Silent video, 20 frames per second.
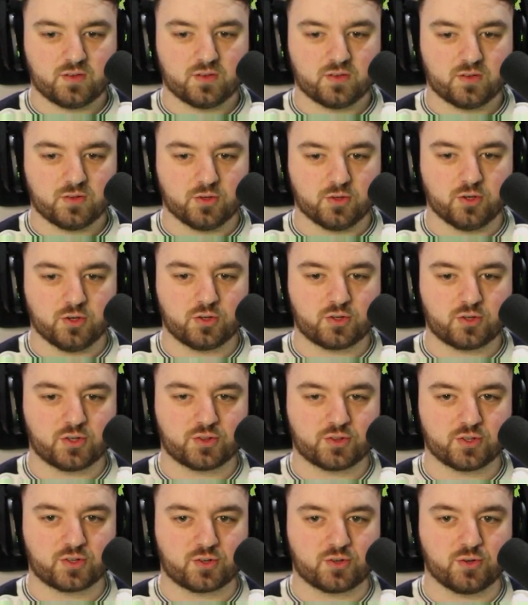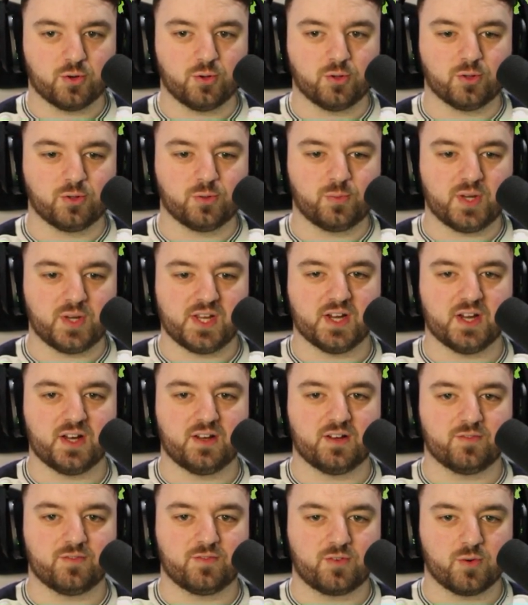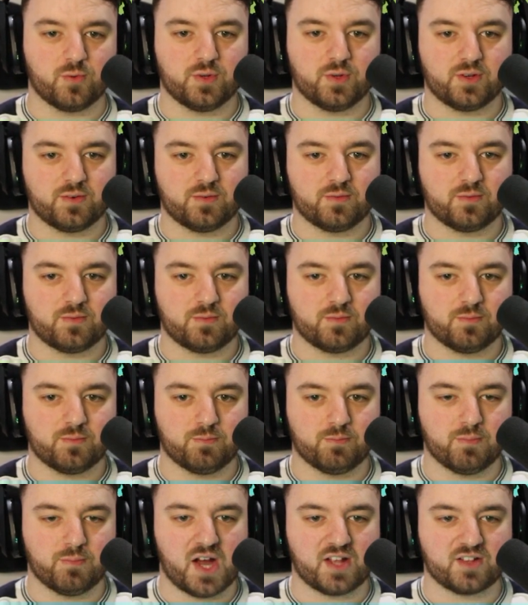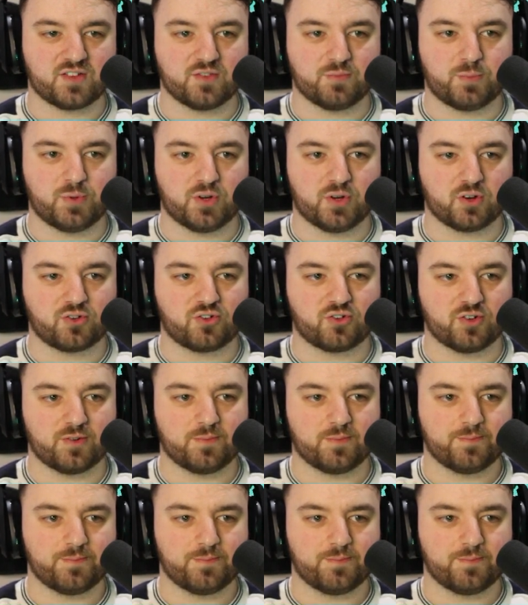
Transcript: Look at the coal we have going. Massive production.